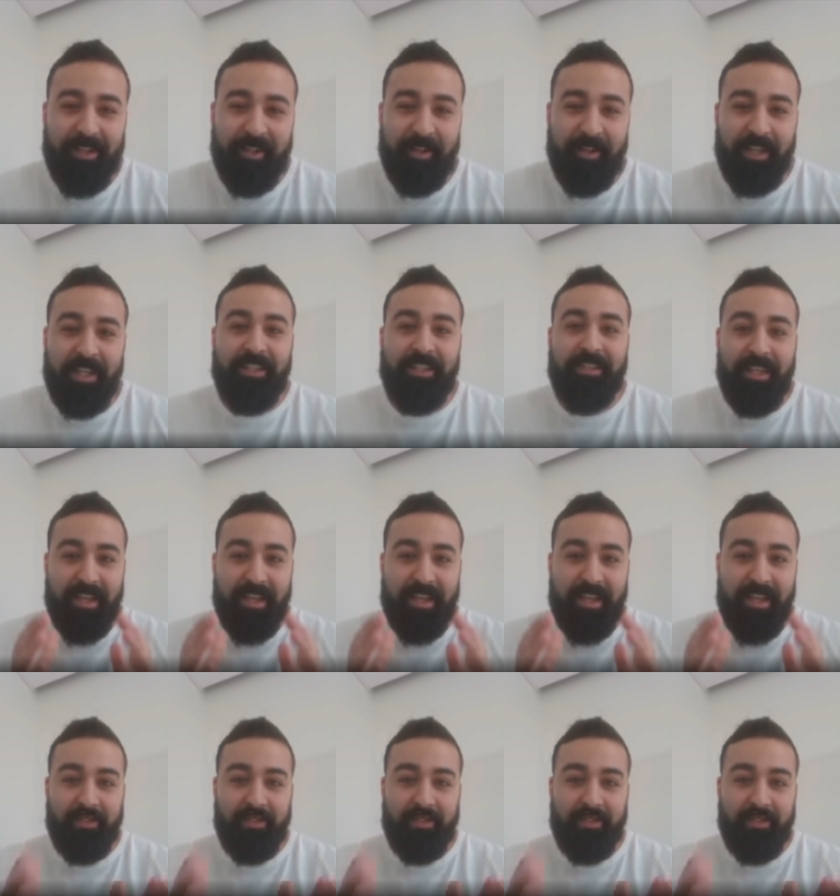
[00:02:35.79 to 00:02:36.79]

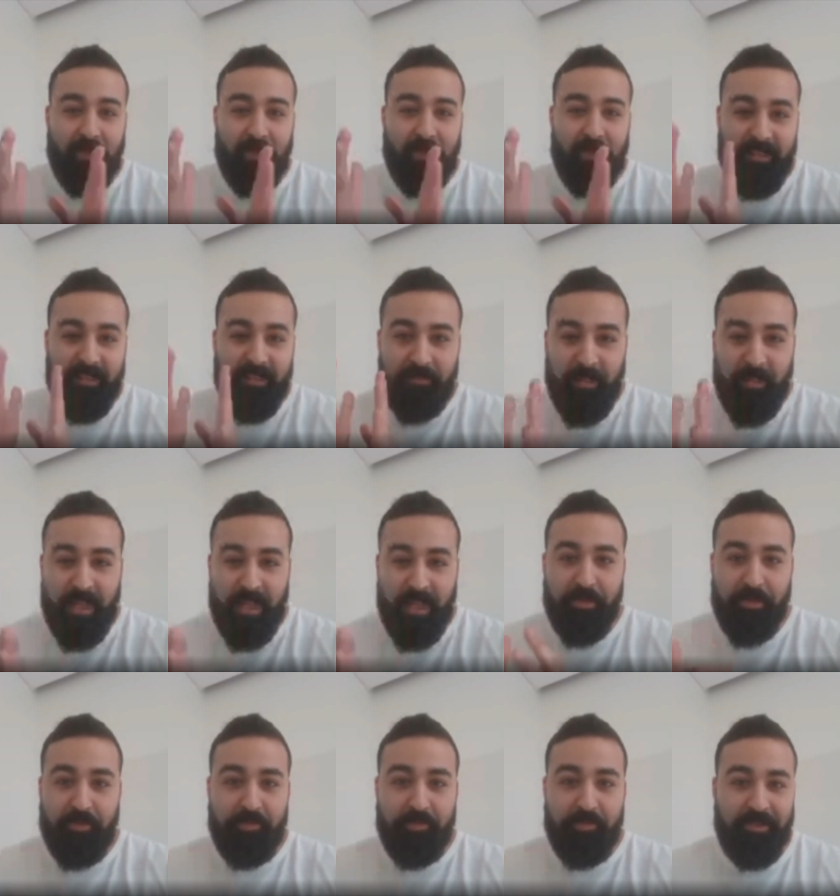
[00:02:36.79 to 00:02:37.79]
intended for its main
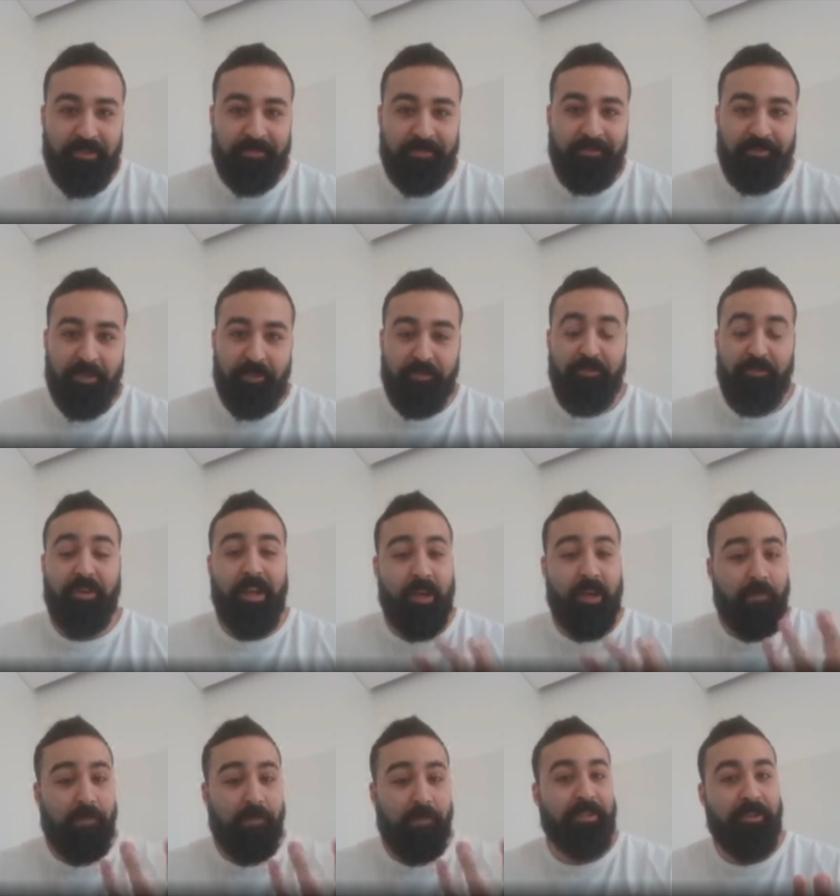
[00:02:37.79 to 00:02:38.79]
purpose for
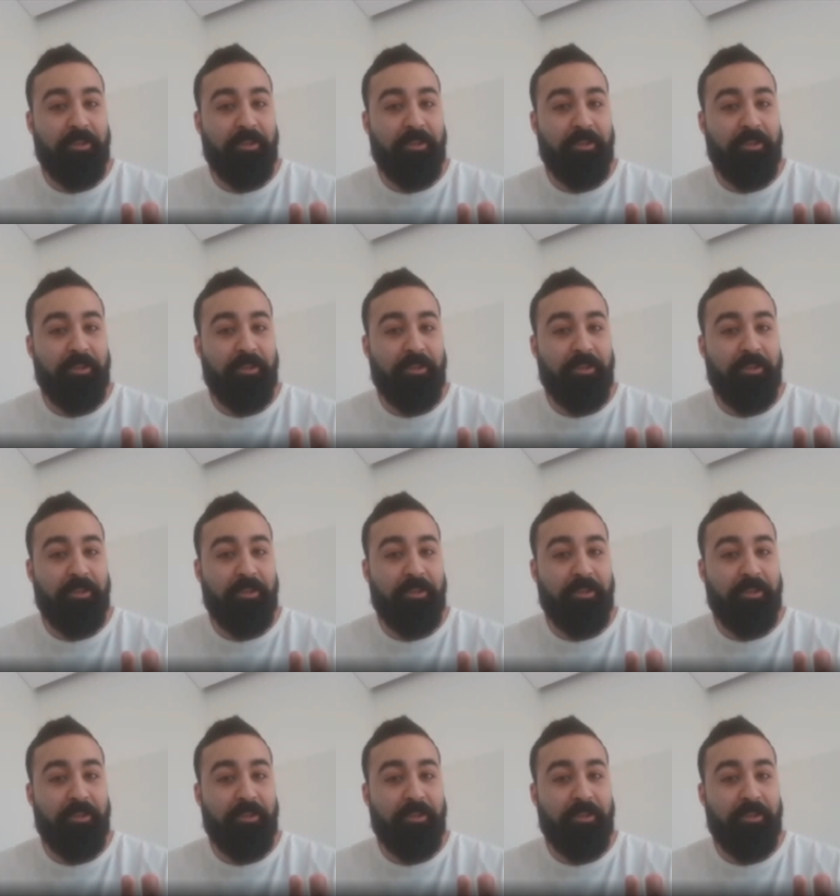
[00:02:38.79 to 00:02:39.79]
helping those that
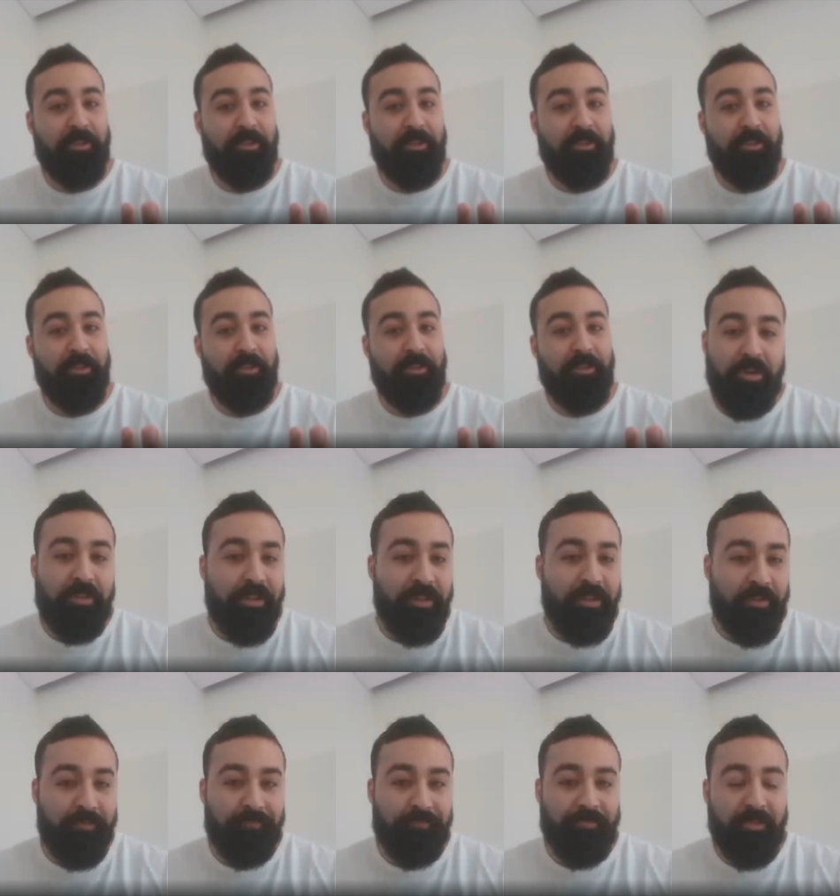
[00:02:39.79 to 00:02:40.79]
are going to work there.
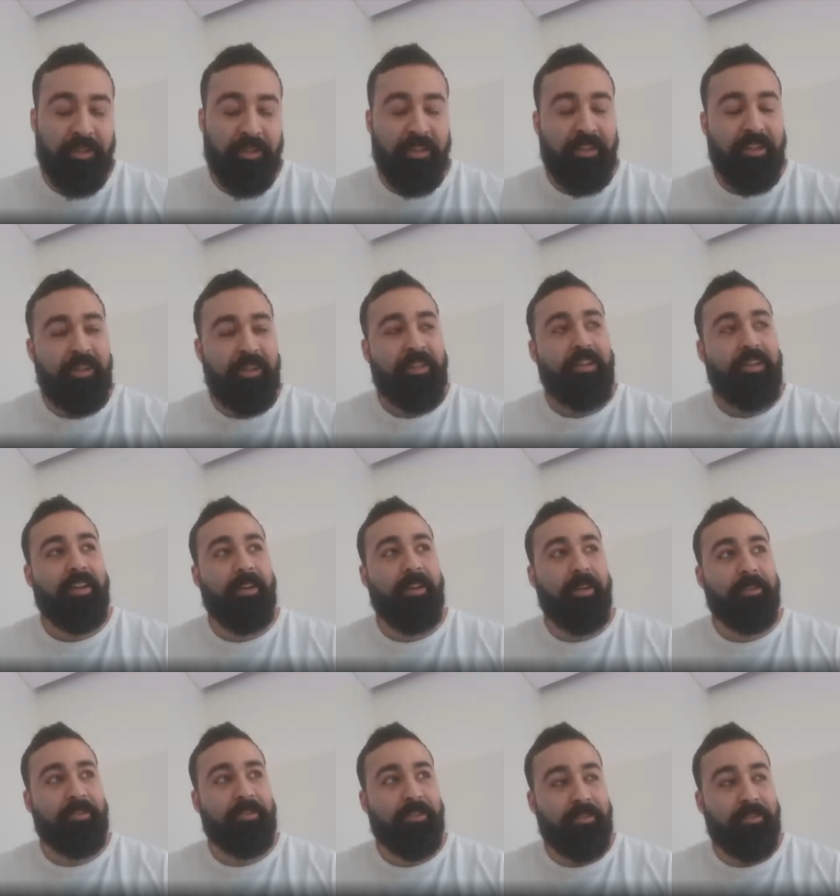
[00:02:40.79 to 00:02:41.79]
Uh,
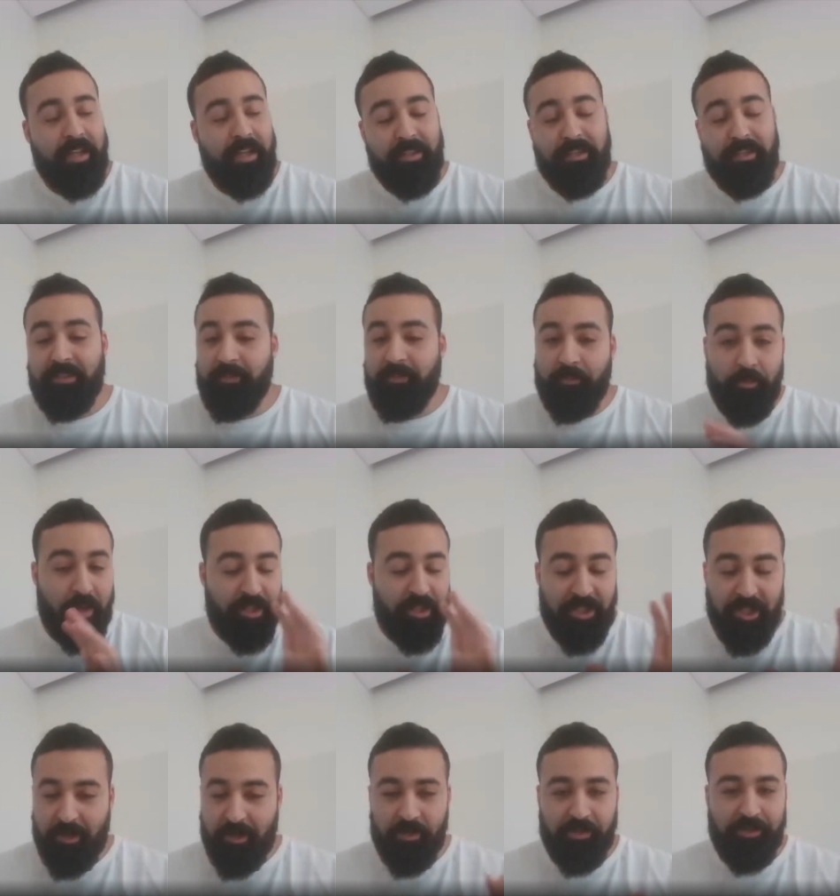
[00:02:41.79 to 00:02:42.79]
so that's my
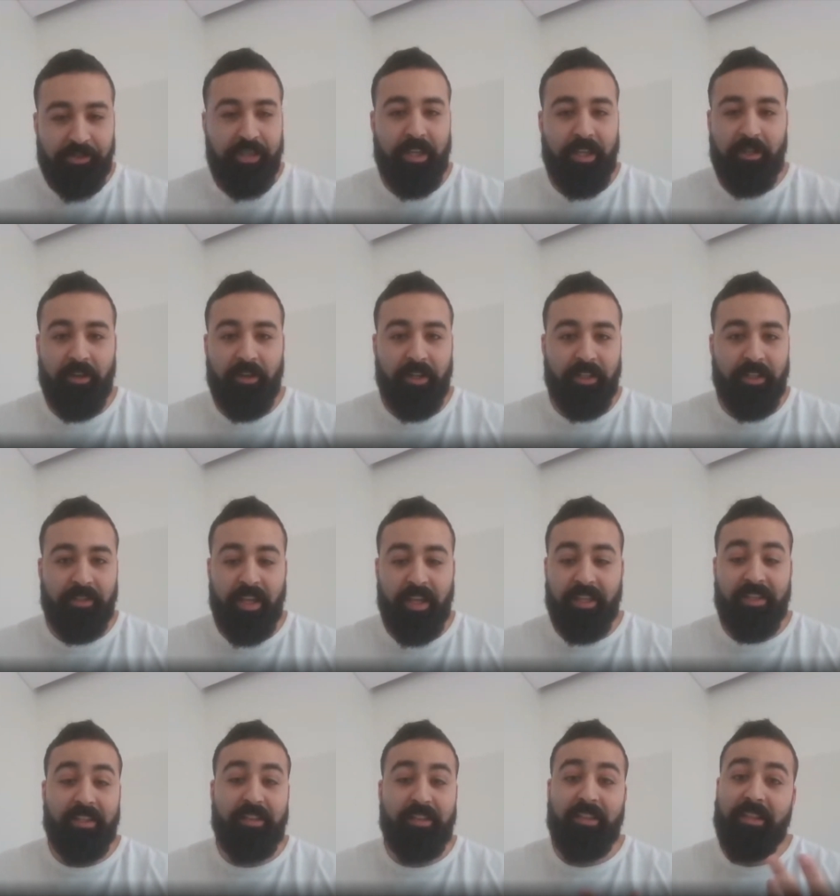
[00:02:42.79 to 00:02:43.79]
general take on it. And
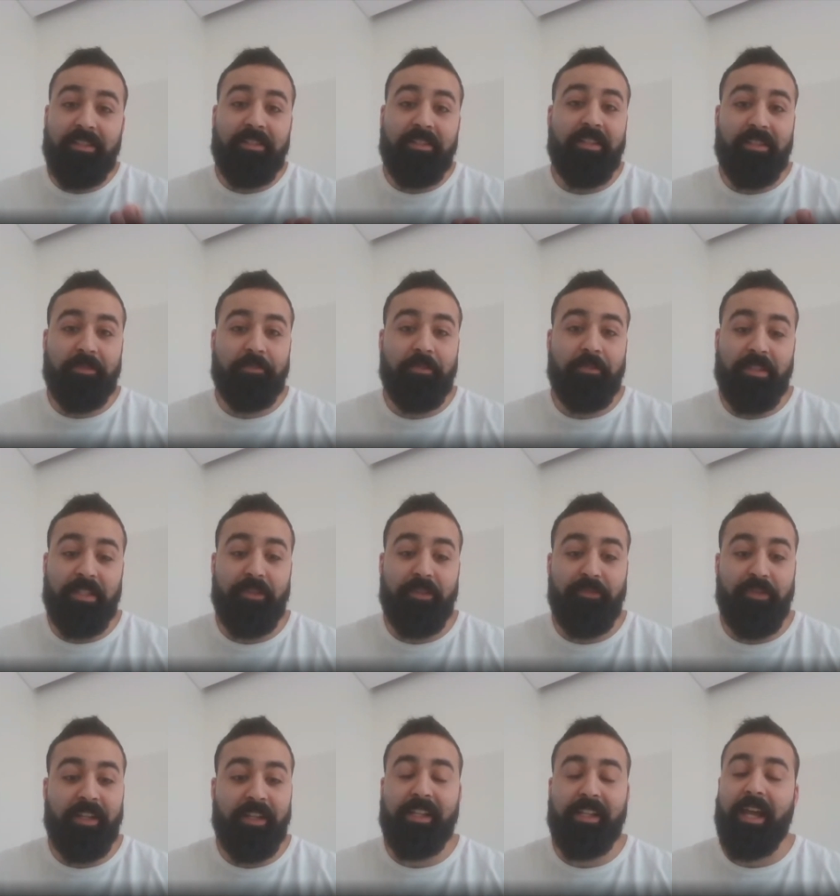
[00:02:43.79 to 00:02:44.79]
the thesis
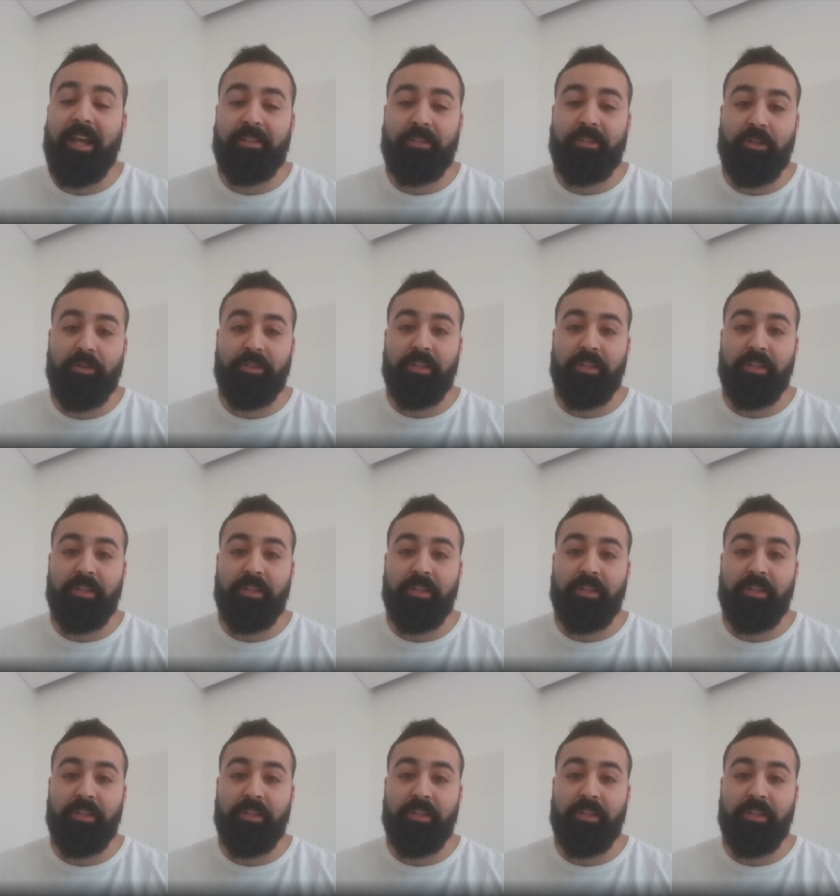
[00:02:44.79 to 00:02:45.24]
specifically had looked